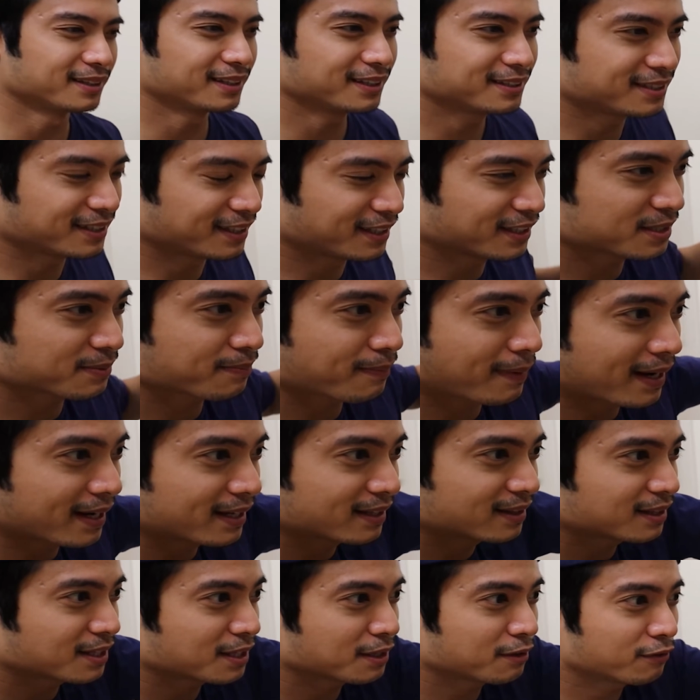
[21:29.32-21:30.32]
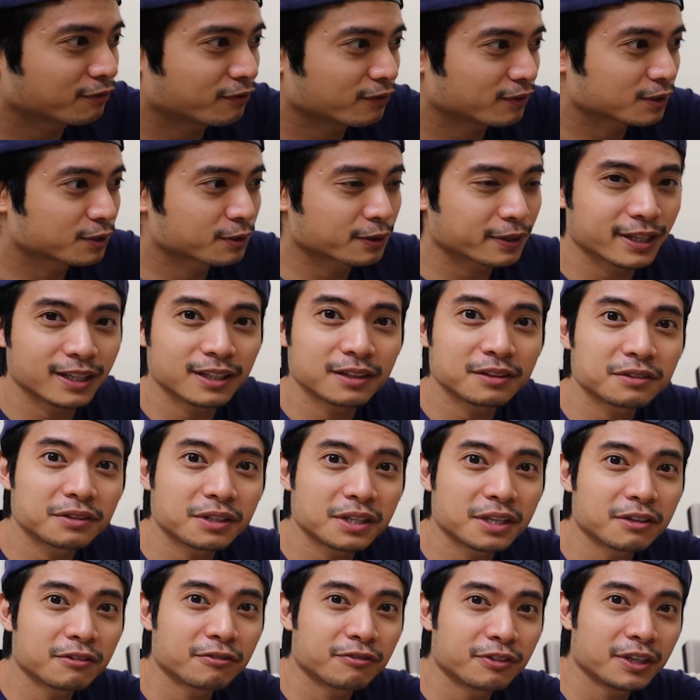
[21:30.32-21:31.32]
This is my green
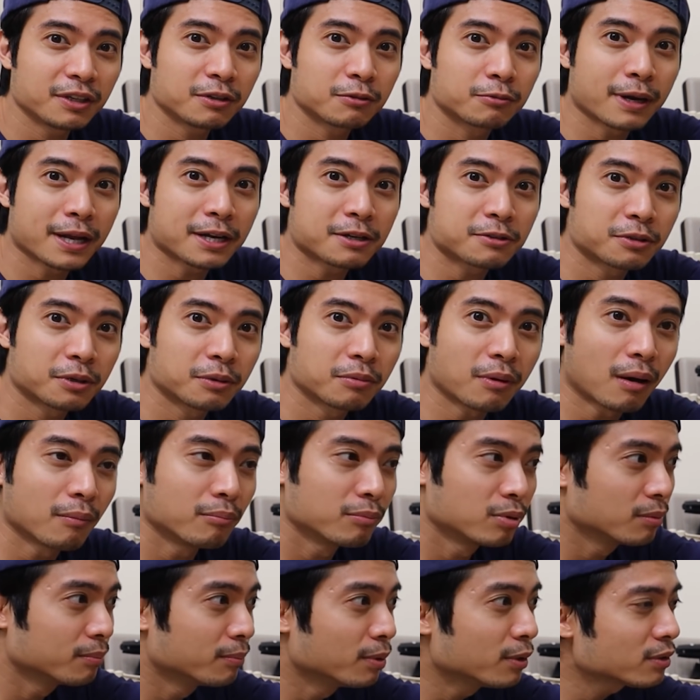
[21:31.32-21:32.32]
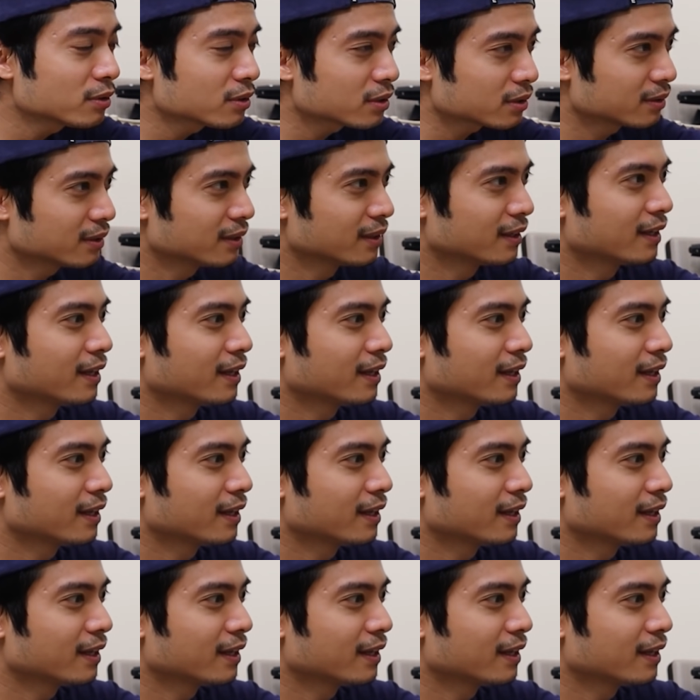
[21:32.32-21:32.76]
TV retro Abubut.